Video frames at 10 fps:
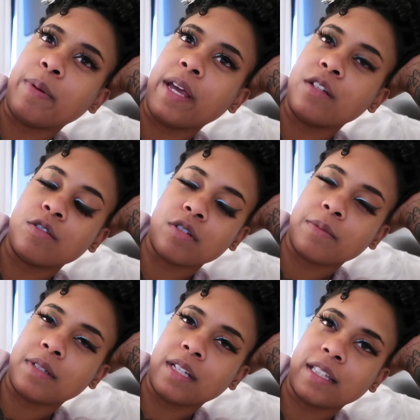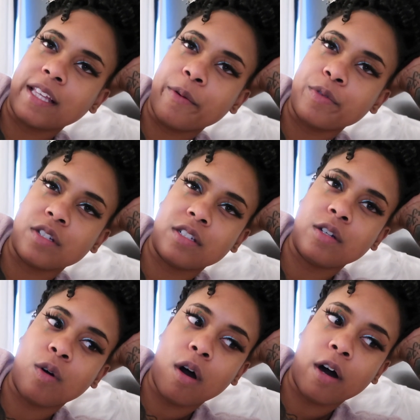pages or something like that, which is
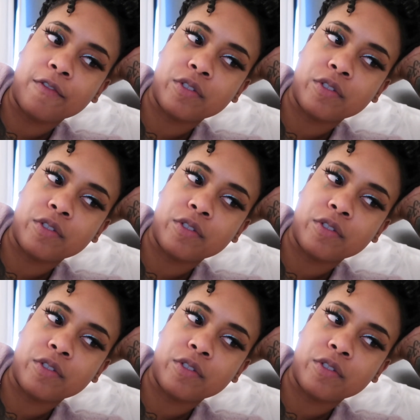still off.